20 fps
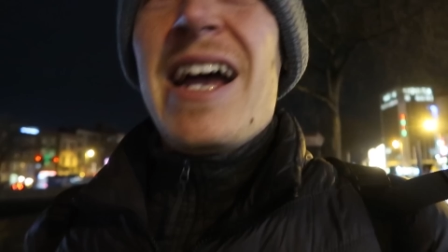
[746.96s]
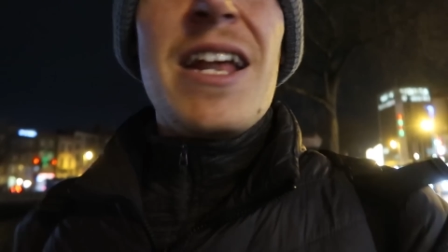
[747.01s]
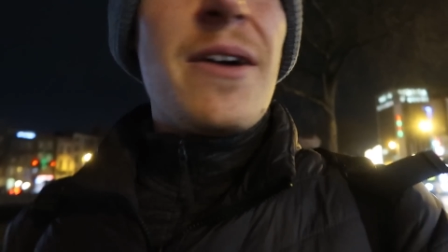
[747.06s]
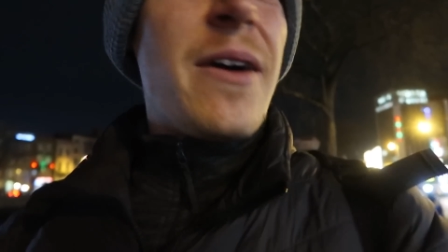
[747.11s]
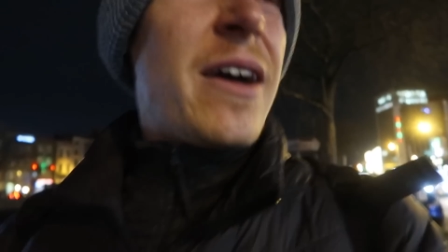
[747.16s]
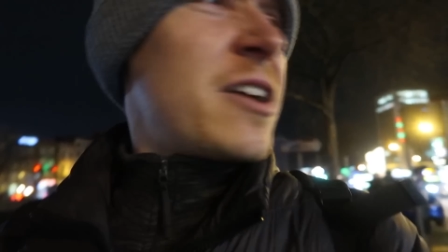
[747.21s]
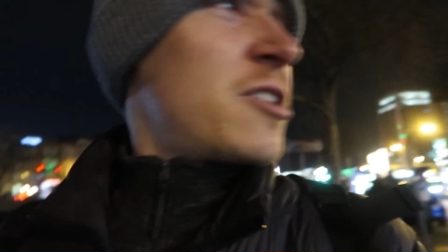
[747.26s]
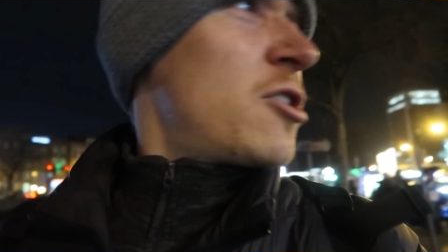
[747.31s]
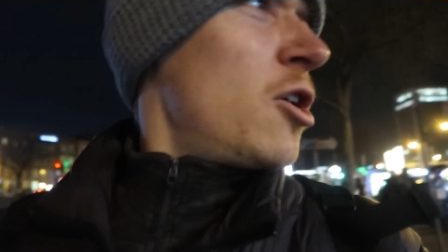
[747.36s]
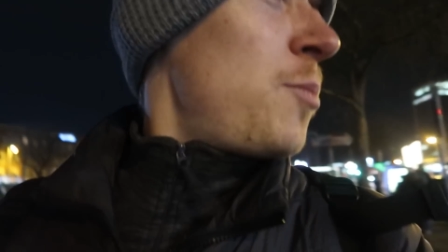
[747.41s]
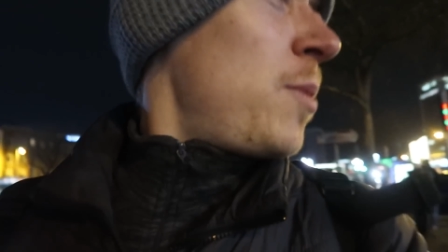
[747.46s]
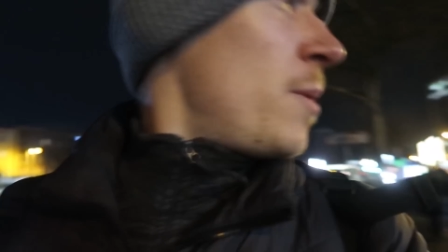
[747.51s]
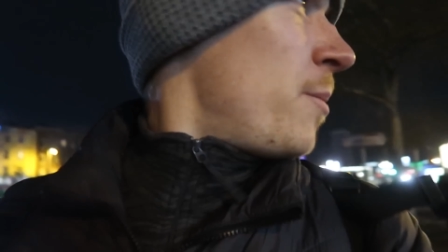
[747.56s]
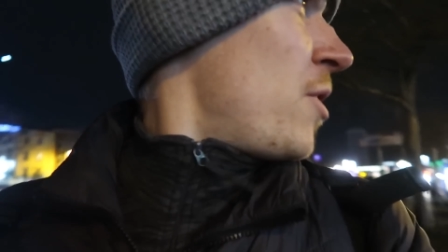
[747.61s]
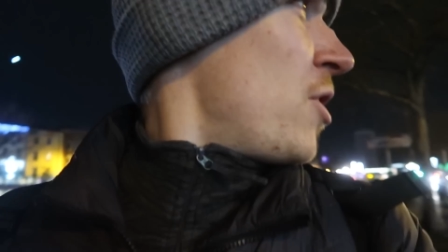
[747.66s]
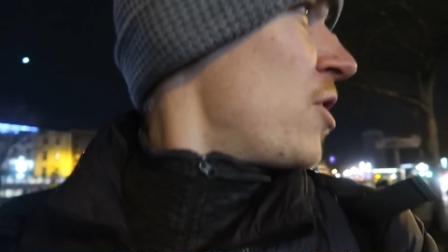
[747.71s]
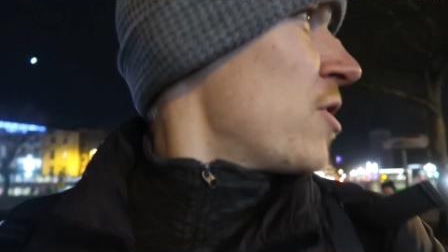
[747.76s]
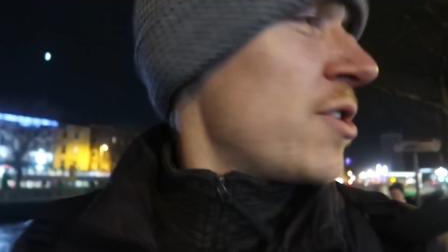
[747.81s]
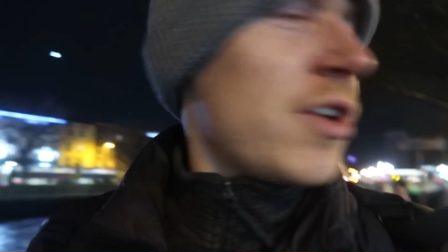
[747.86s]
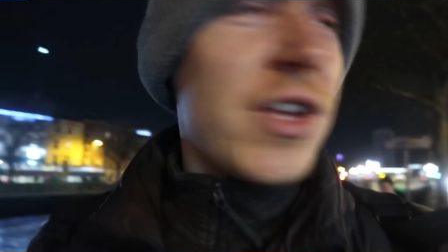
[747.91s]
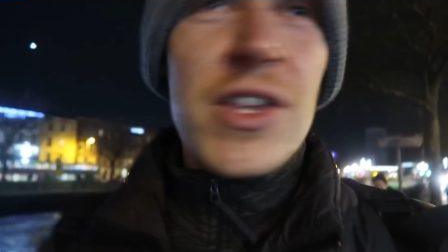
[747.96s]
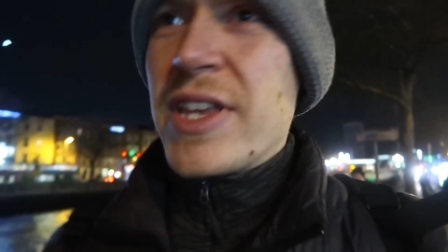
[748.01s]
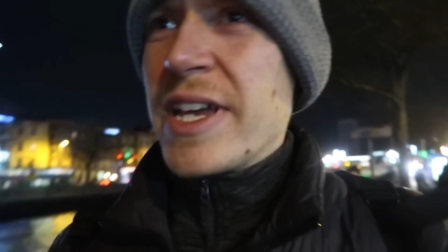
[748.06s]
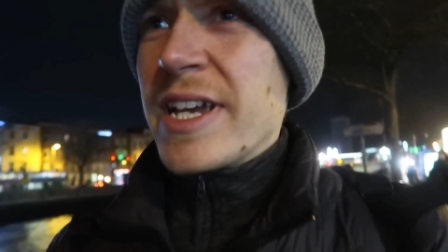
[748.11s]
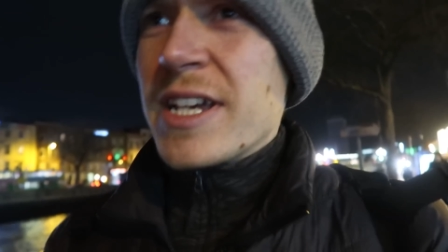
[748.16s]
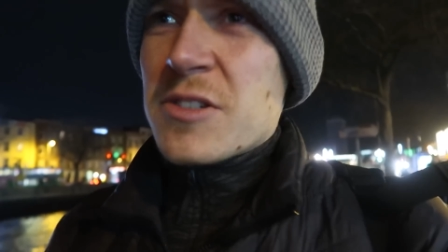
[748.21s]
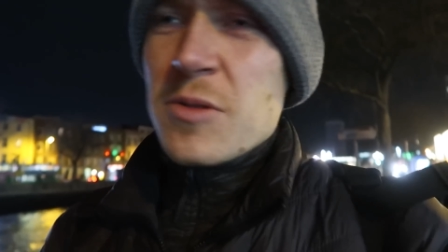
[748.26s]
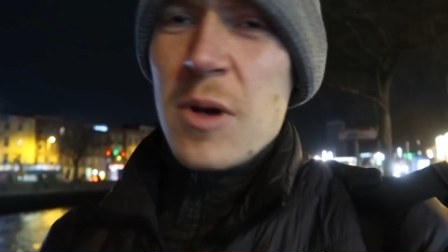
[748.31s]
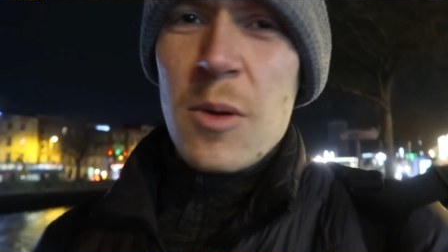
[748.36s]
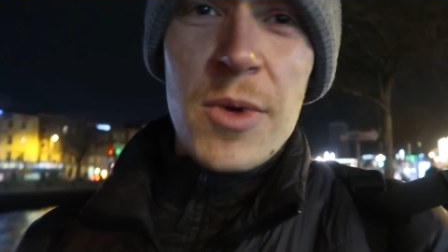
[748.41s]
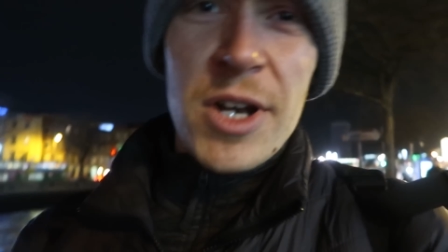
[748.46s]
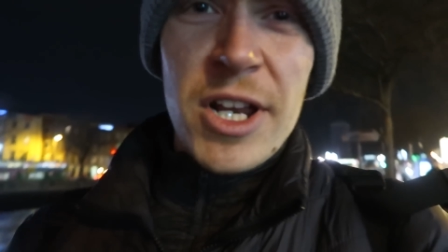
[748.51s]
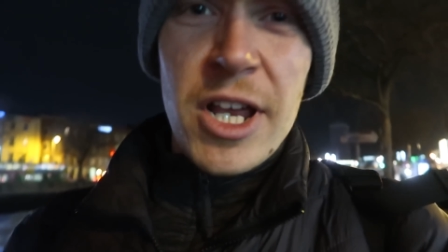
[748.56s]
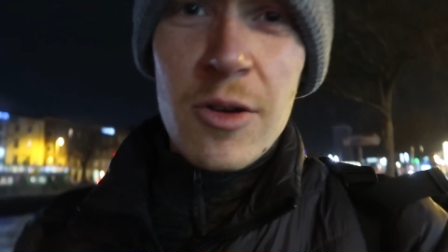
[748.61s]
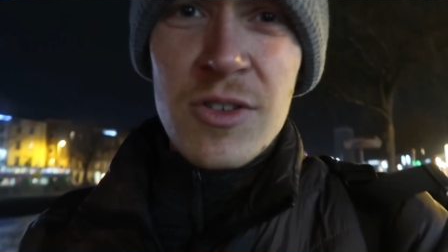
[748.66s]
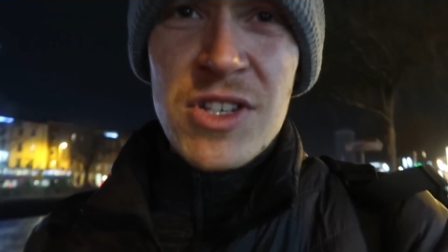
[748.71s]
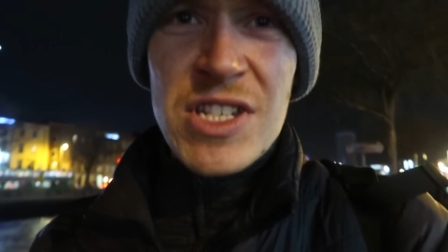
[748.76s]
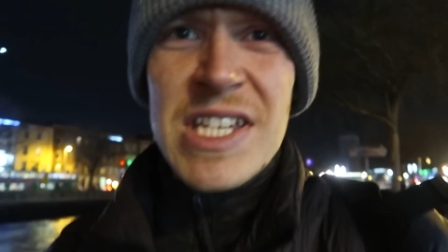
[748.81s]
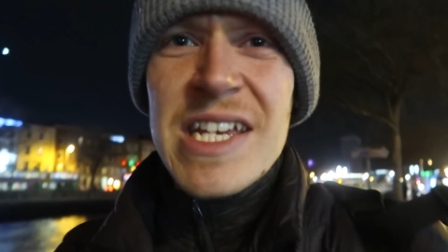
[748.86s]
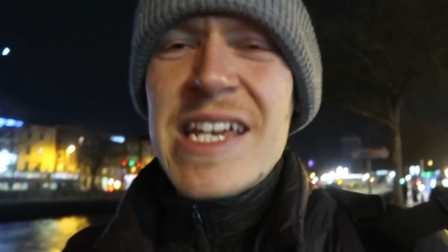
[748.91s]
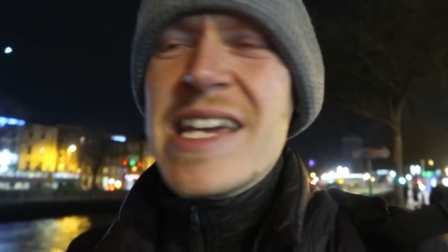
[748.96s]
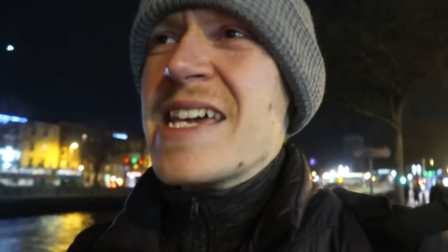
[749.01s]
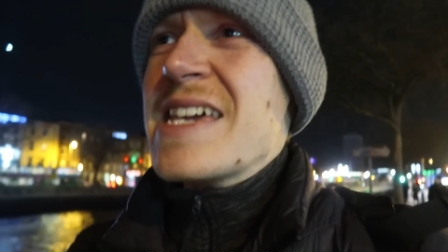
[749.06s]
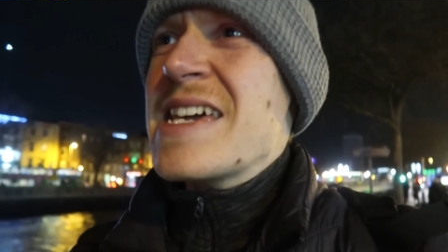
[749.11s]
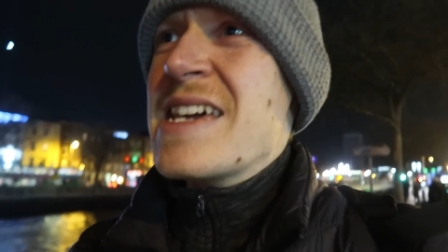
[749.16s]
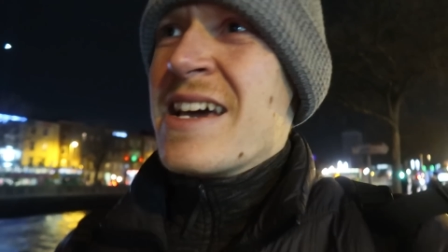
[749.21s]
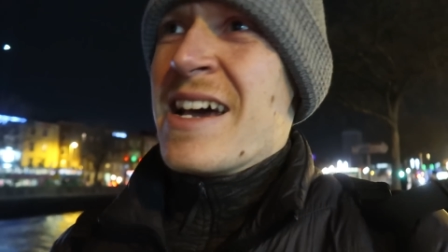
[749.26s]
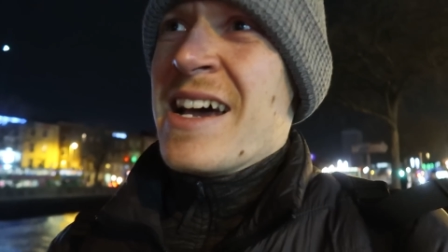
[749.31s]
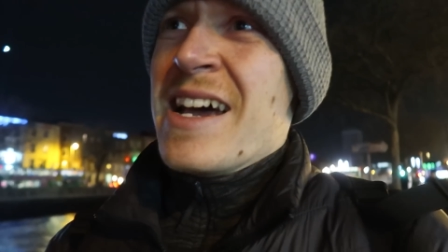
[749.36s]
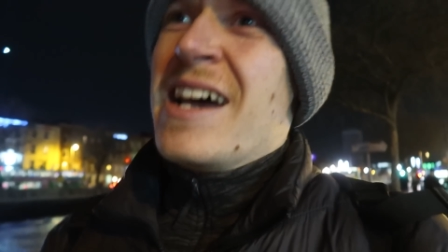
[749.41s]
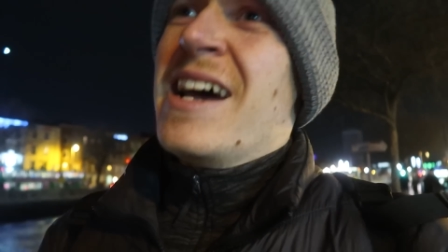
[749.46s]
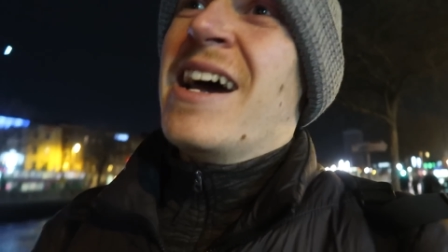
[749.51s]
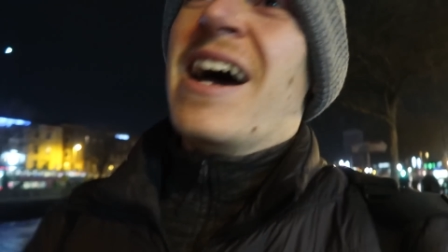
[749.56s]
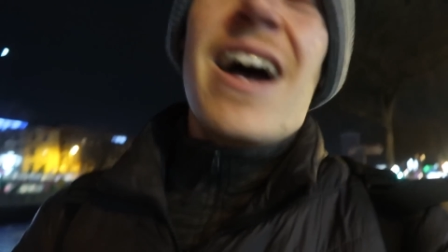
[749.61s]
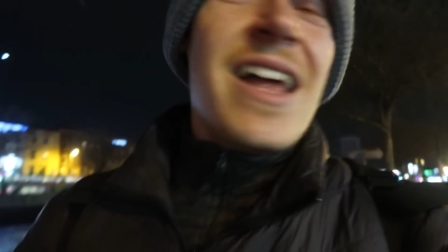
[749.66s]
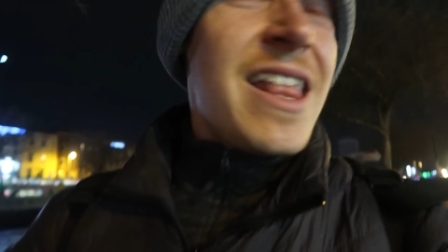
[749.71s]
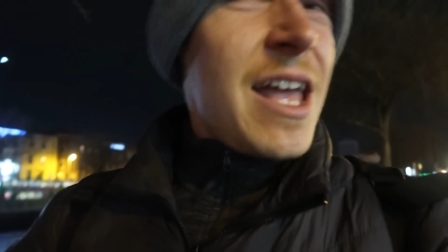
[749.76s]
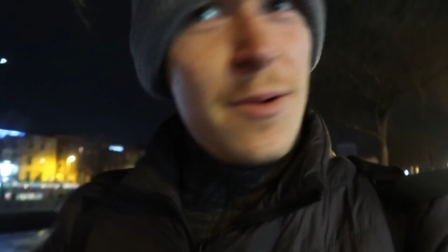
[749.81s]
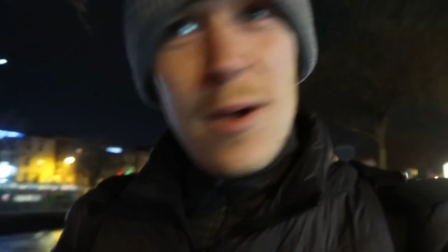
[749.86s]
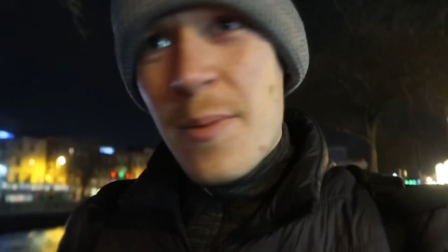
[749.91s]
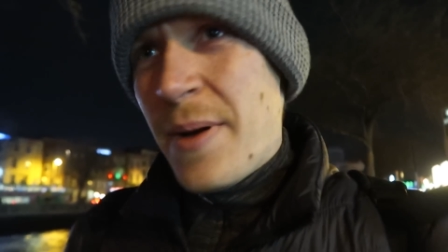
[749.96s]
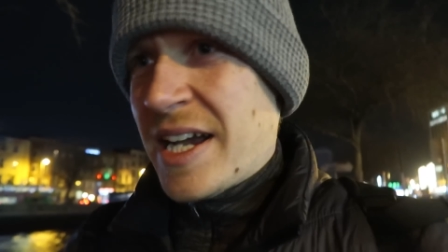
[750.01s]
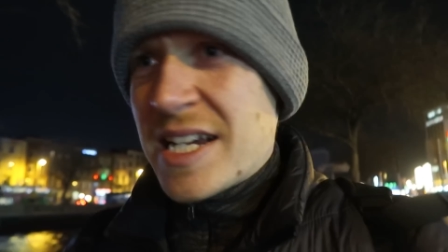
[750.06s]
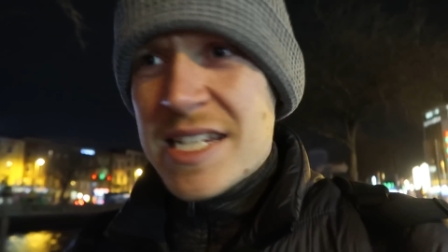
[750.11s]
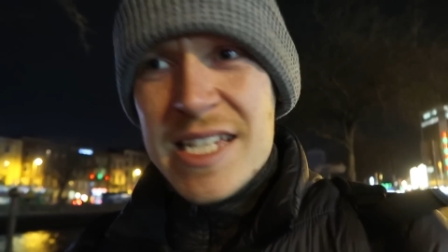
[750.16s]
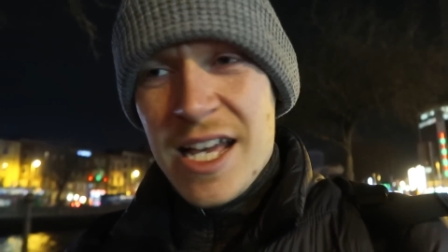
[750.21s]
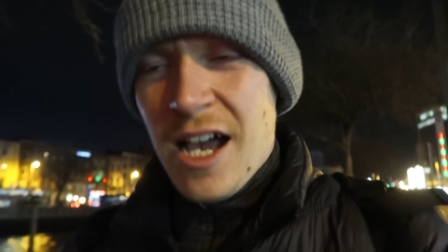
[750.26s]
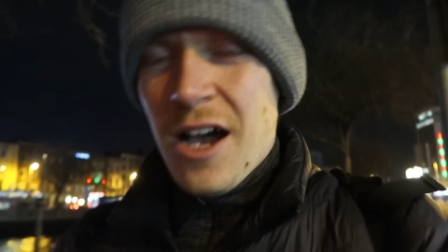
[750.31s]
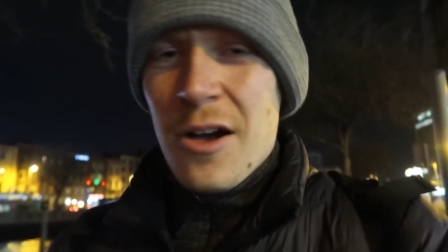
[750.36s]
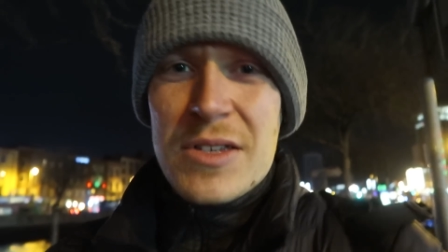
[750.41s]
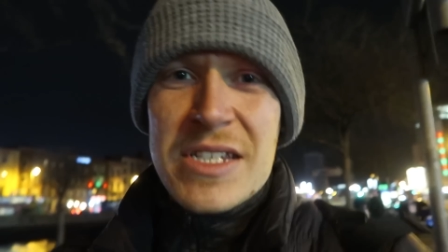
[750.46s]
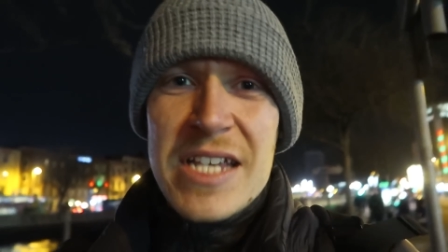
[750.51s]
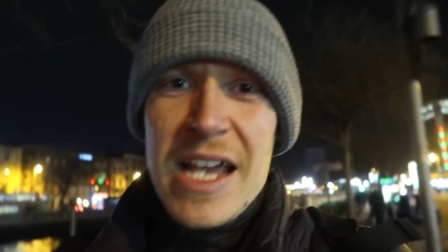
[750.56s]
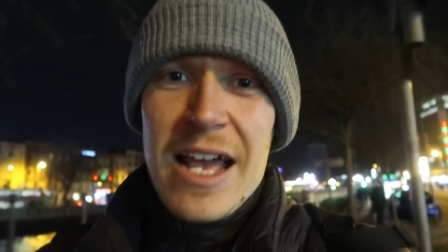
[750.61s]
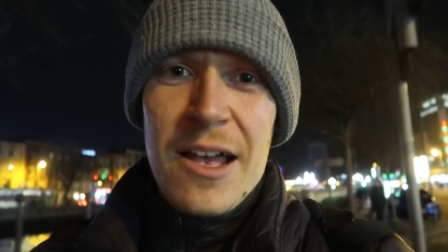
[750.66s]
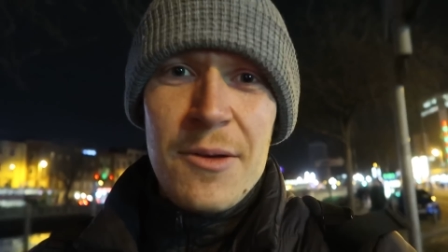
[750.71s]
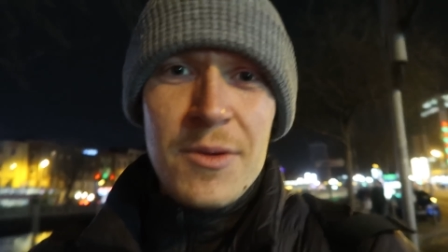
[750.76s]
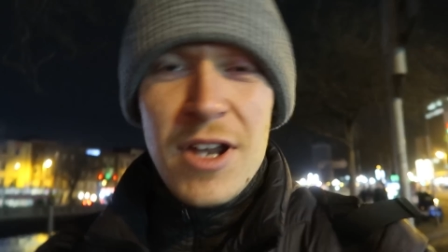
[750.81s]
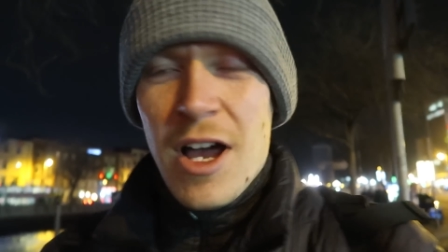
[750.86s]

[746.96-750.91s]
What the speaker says: Anyway, a couple more things I want to go see, and then we're back to the hotel.